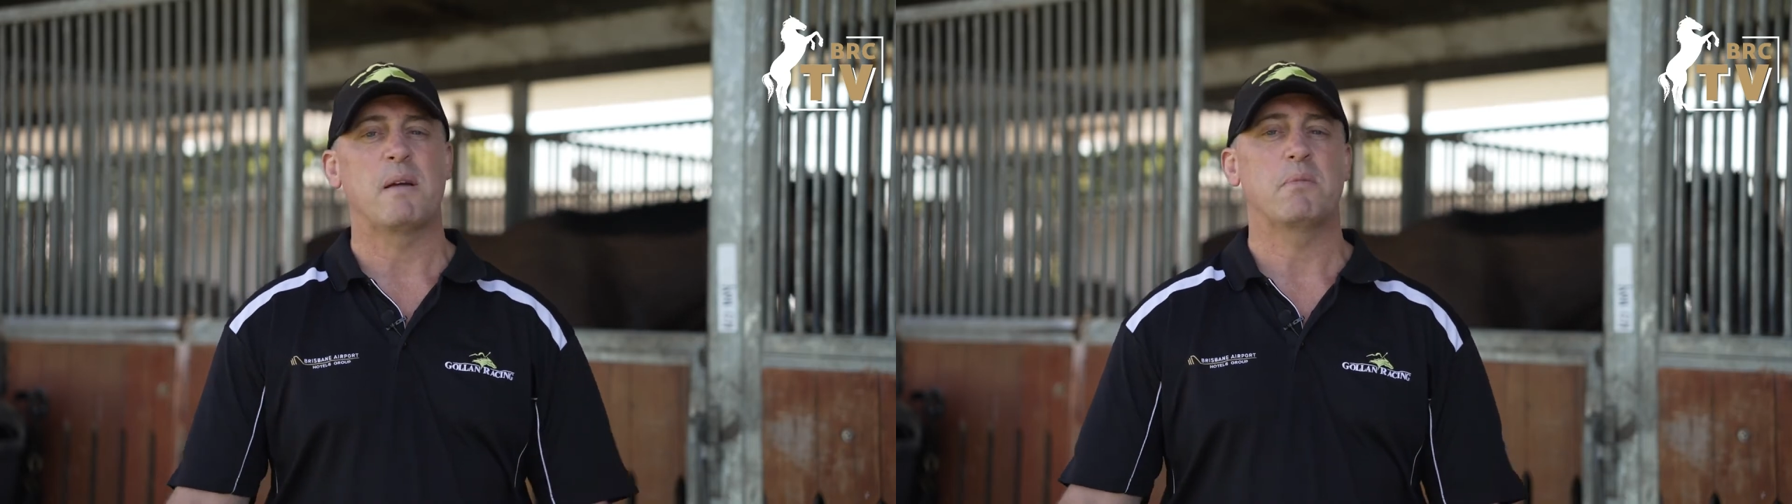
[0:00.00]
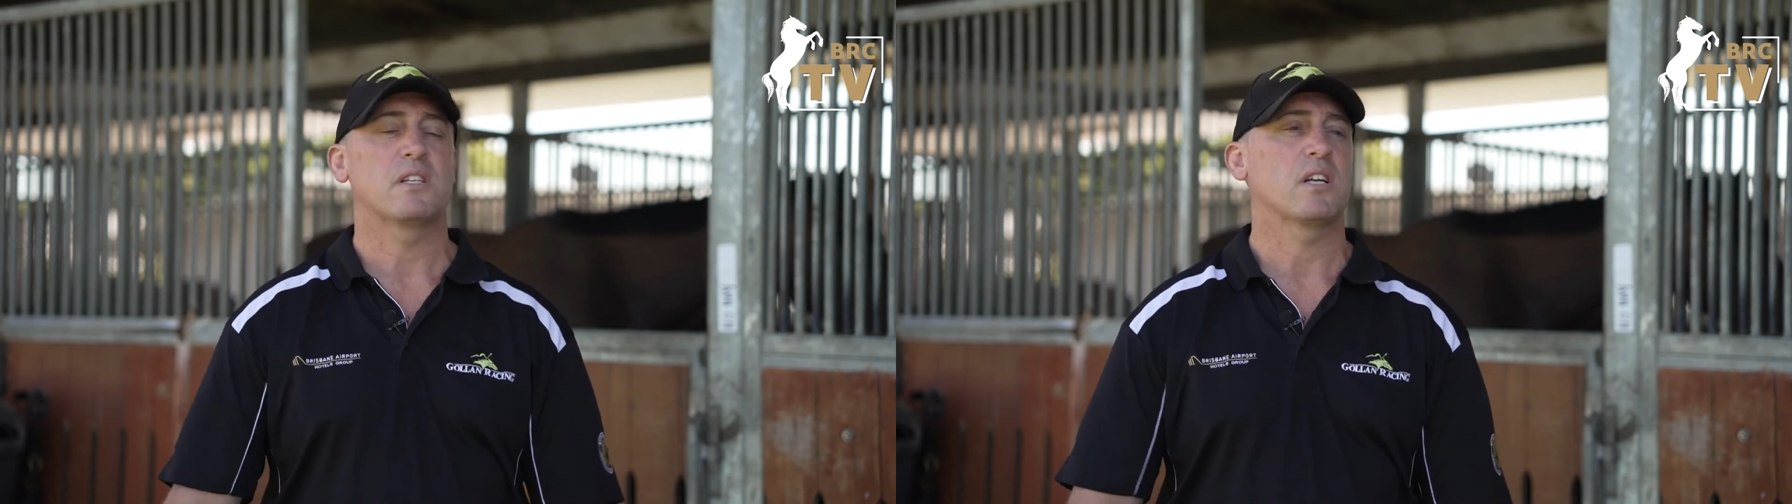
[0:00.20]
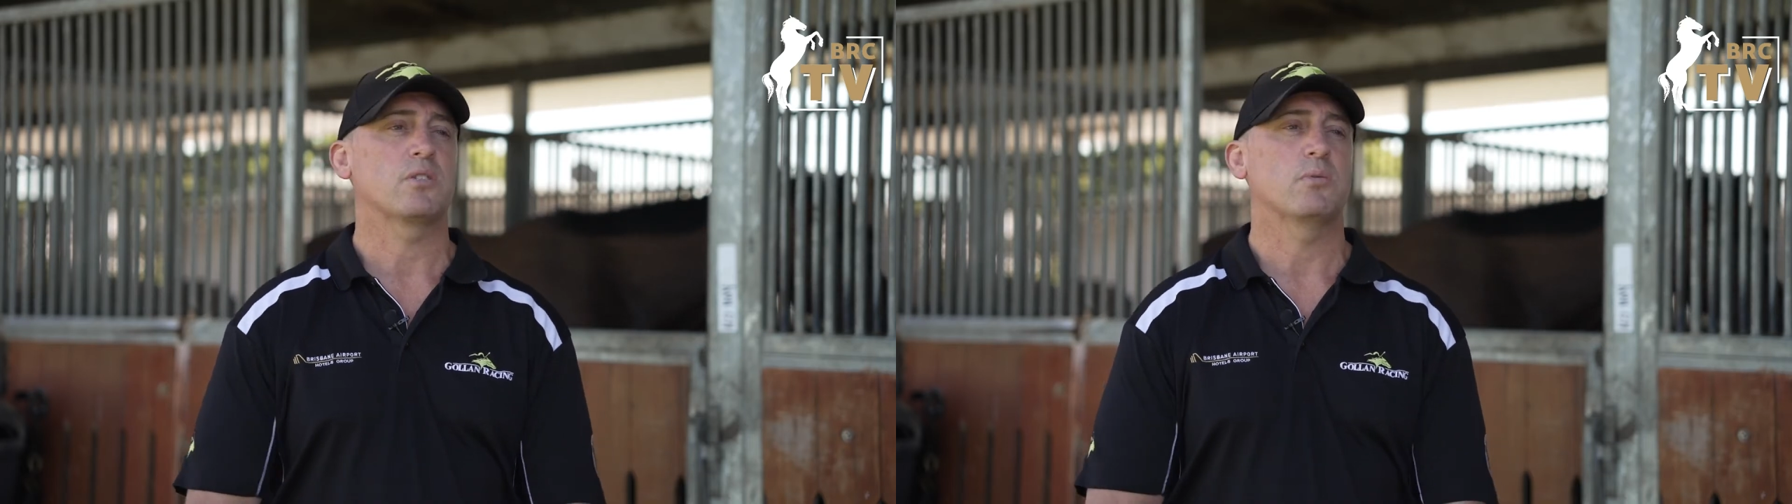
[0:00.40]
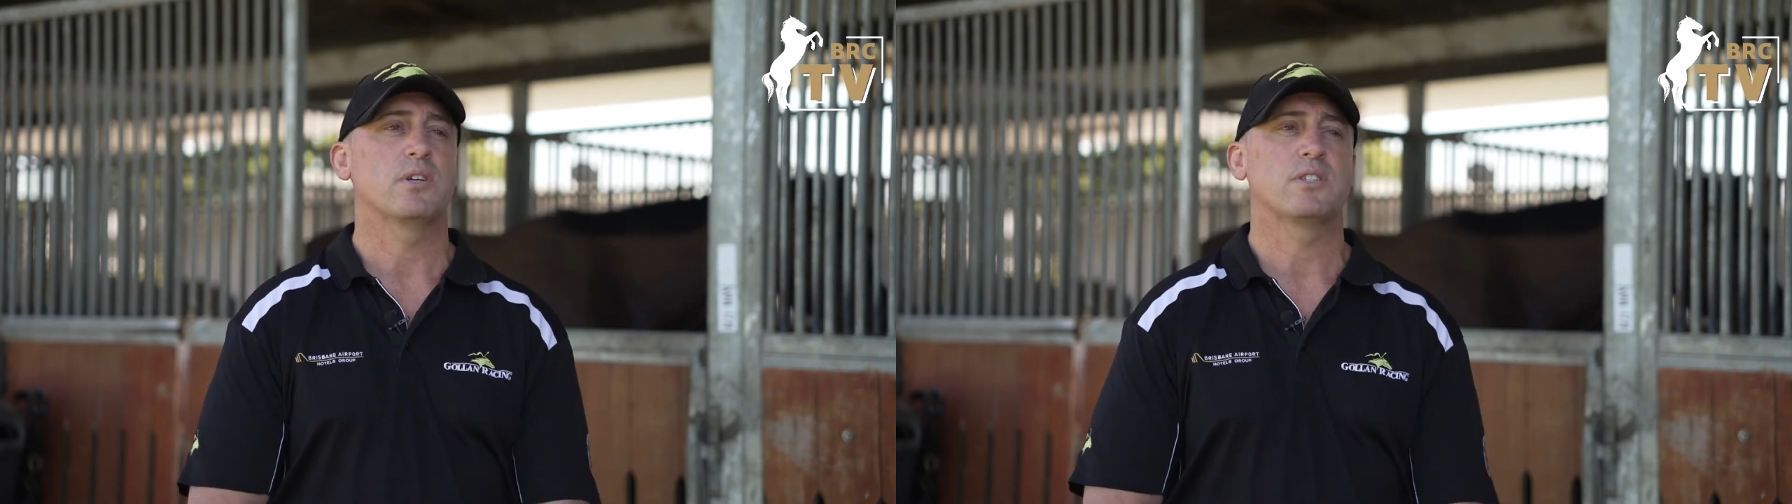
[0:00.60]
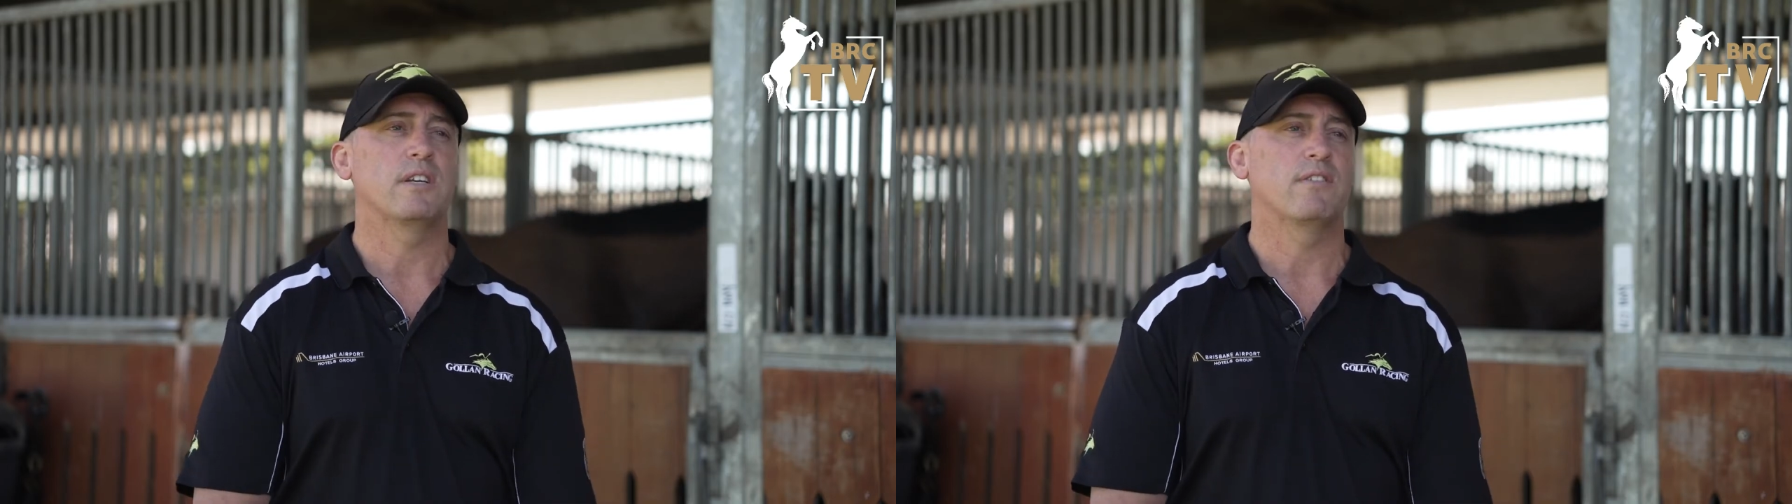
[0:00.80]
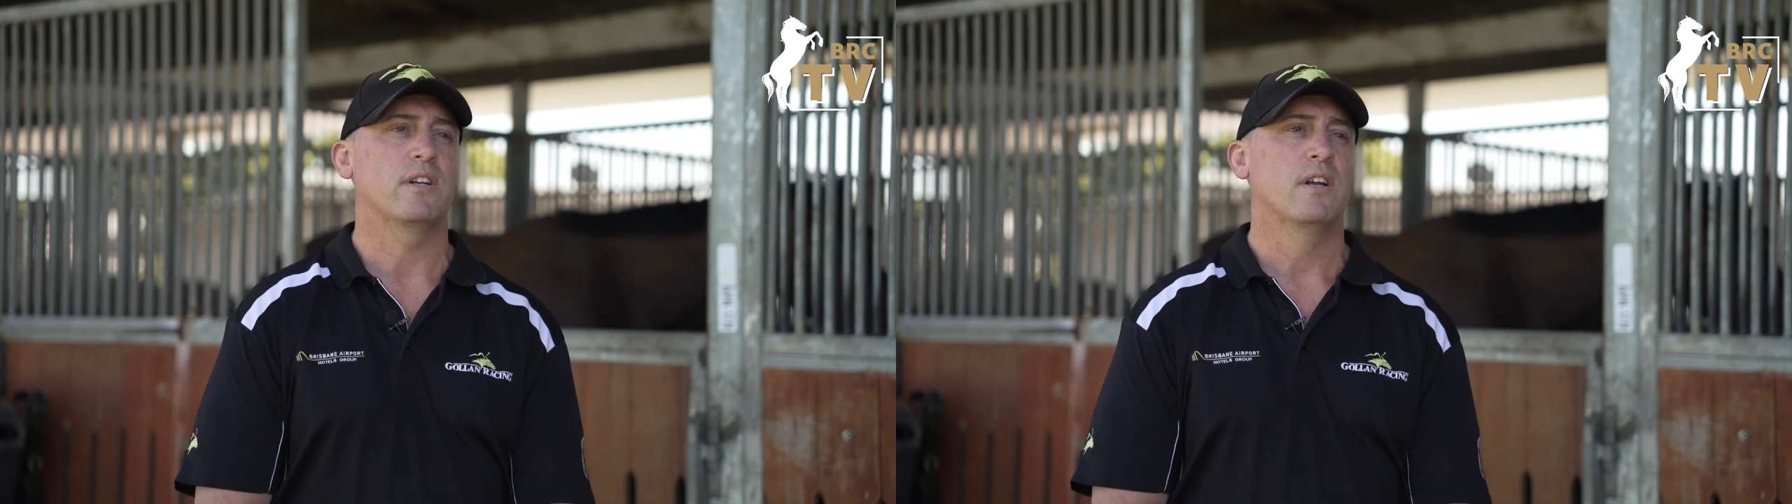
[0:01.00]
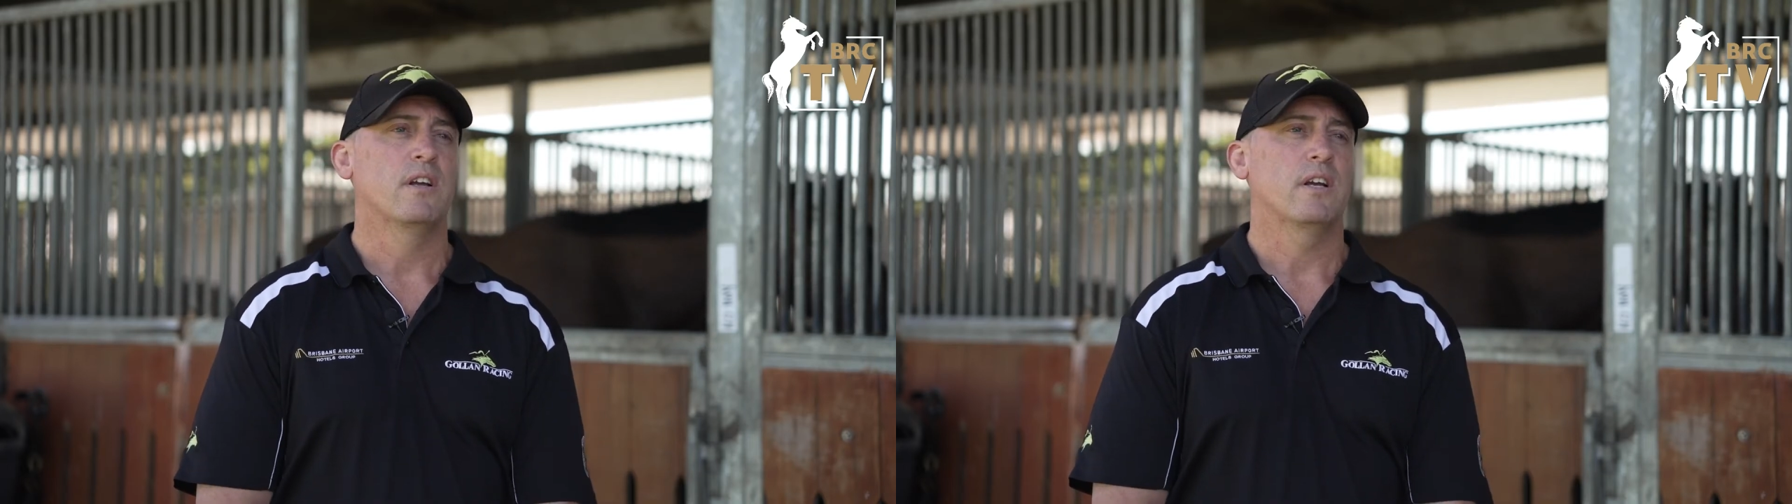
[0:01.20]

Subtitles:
maybe a touch worse even,